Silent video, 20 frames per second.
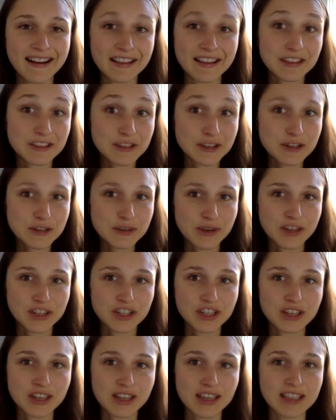The third
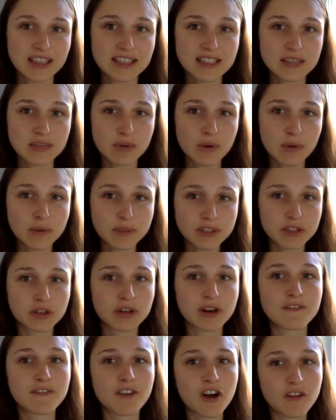question is, what was your
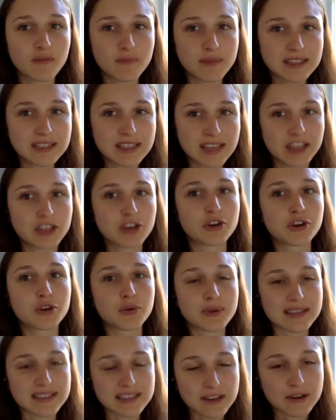involvement in your
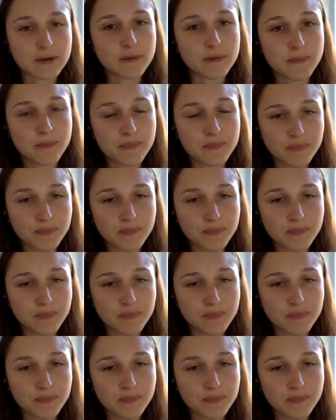USO?